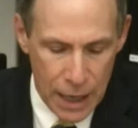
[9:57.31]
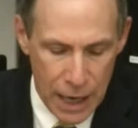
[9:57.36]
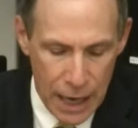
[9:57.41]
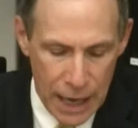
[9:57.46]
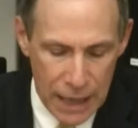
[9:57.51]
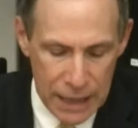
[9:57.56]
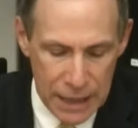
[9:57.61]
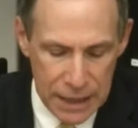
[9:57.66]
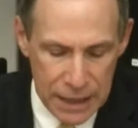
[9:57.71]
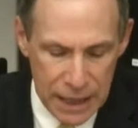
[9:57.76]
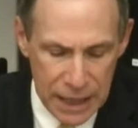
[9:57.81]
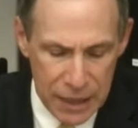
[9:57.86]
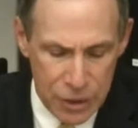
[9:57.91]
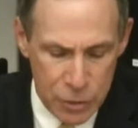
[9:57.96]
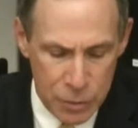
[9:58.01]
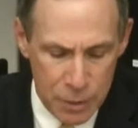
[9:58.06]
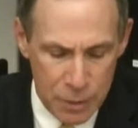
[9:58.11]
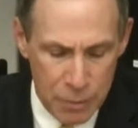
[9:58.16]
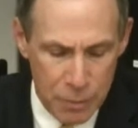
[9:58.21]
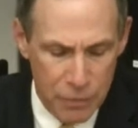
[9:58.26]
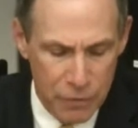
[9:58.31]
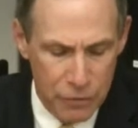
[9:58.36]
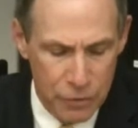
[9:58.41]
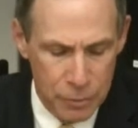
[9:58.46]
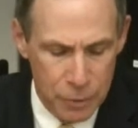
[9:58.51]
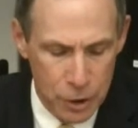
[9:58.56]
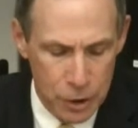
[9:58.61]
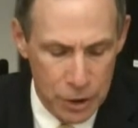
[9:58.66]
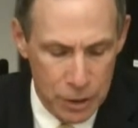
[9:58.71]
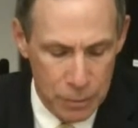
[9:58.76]
and engagement from
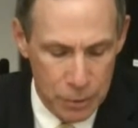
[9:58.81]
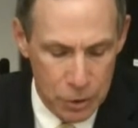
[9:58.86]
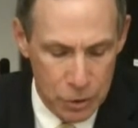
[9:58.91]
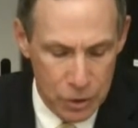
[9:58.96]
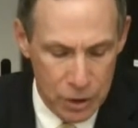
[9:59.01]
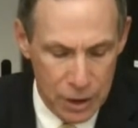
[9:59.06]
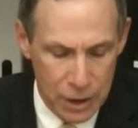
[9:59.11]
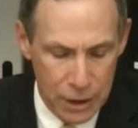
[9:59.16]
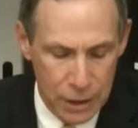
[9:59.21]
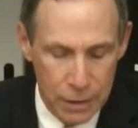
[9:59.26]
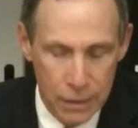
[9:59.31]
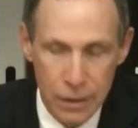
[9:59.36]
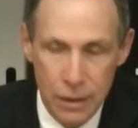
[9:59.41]
our community.